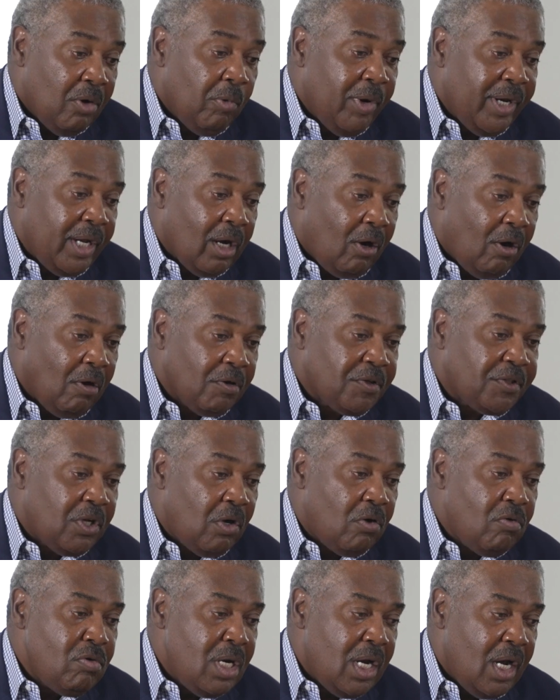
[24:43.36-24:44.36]
We
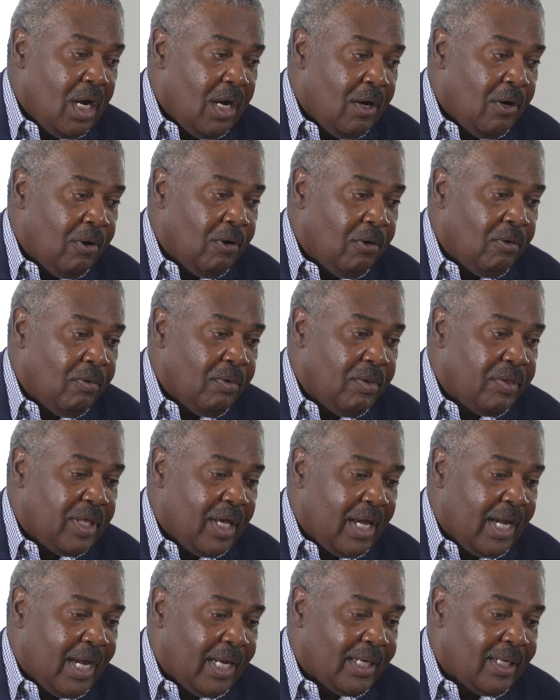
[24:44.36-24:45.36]
also know
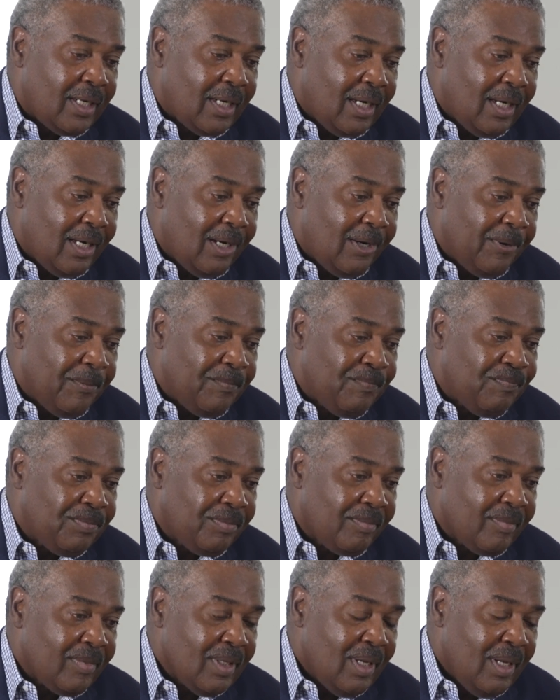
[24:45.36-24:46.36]
that
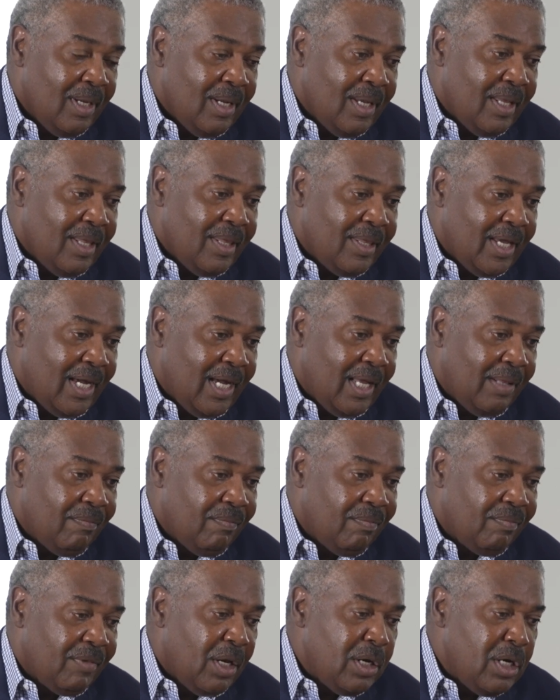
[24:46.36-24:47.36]

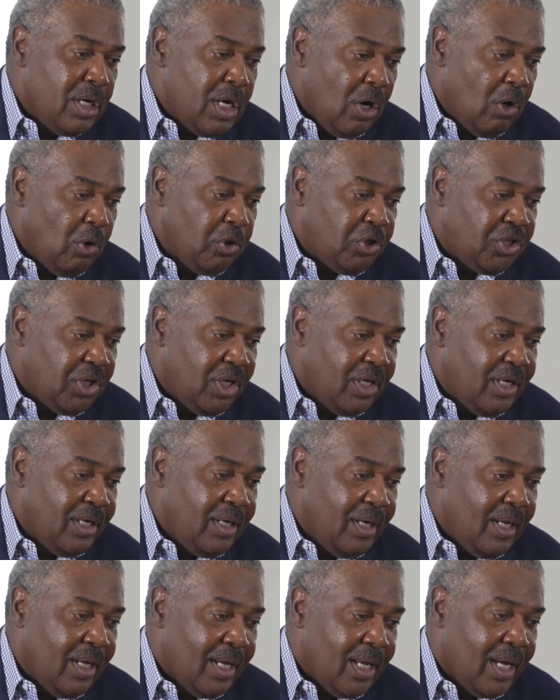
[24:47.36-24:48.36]
that the
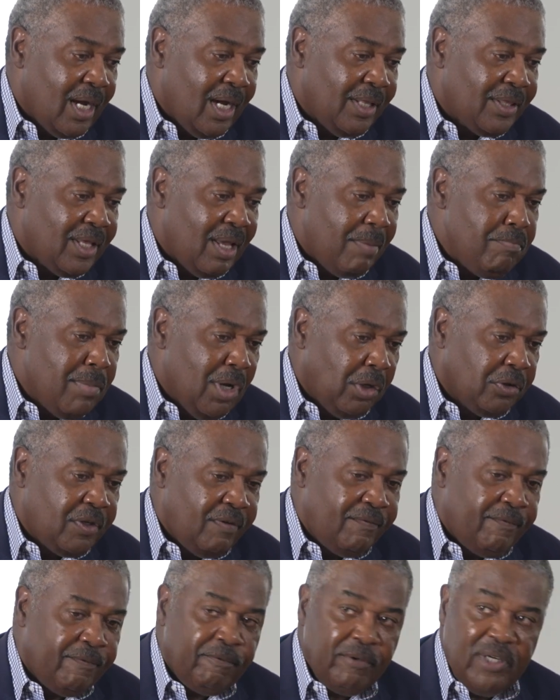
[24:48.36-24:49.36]
notion that
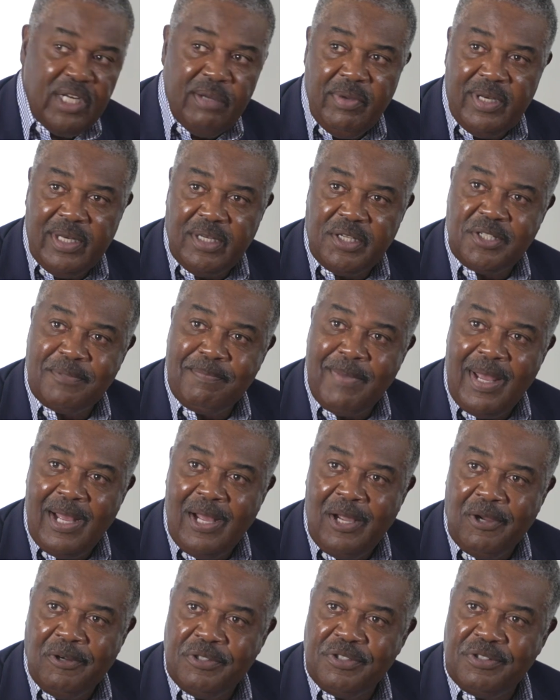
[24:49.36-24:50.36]
Milton Friedman
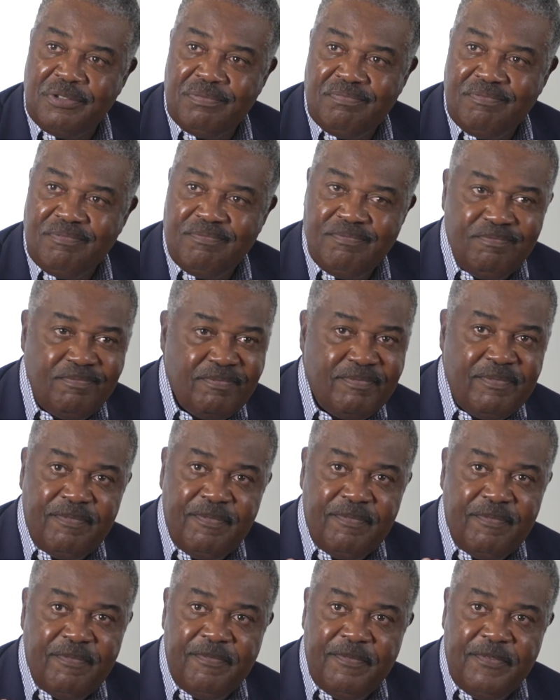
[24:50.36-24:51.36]
espoused
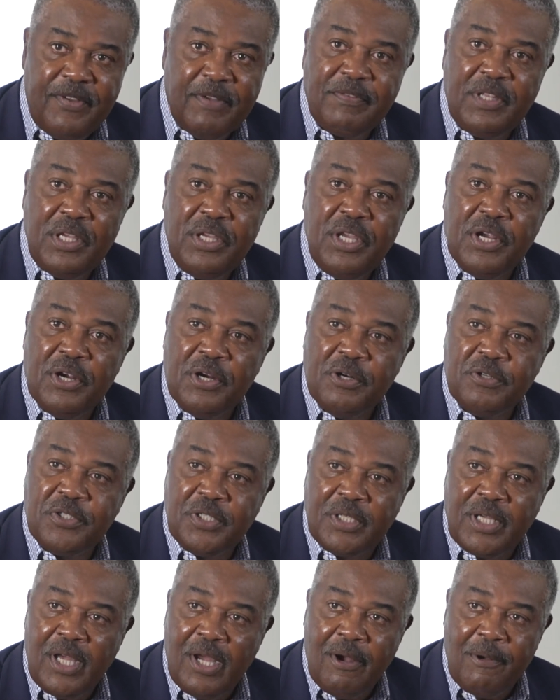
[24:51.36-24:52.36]
50 years
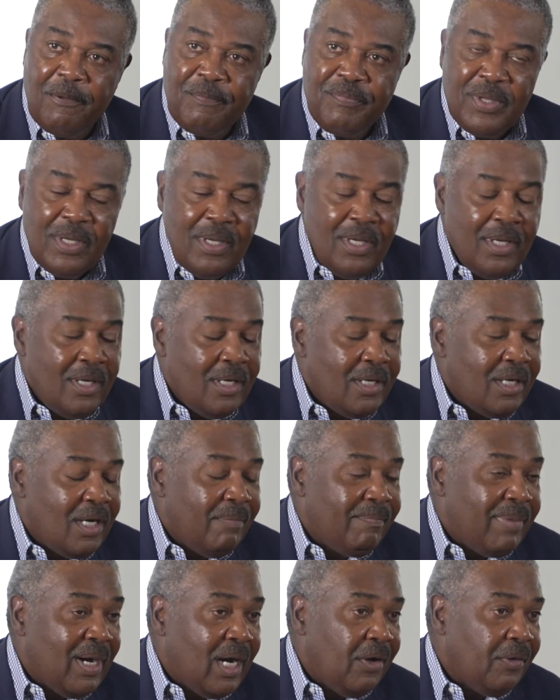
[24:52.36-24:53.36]
ago
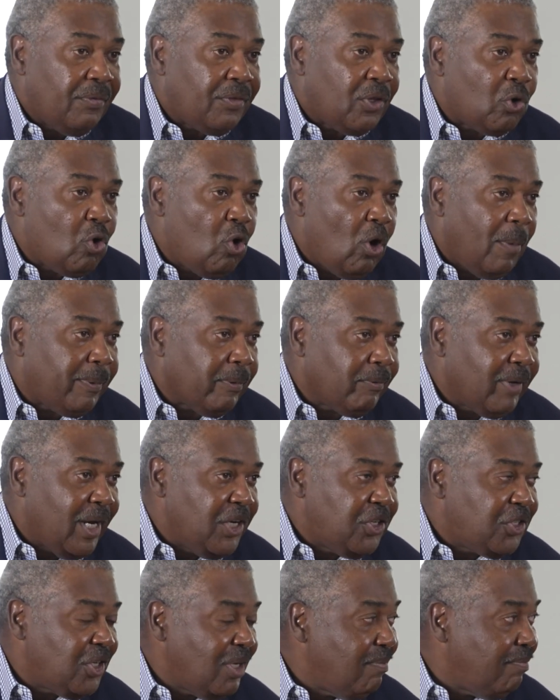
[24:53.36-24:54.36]
about the
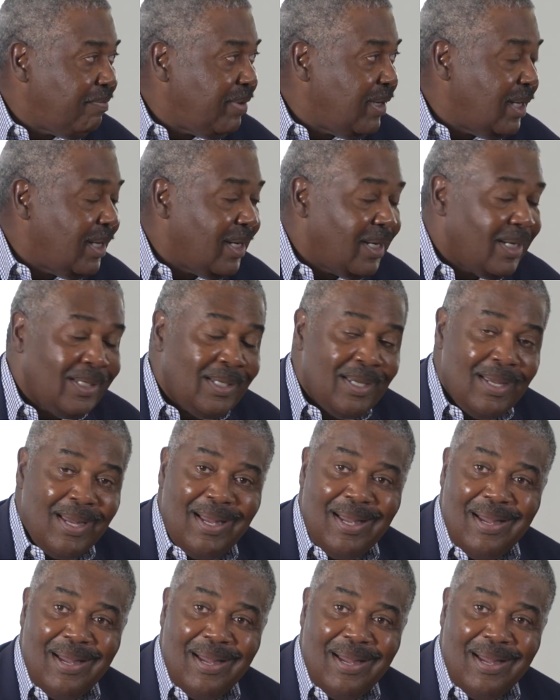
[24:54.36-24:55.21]
corporation being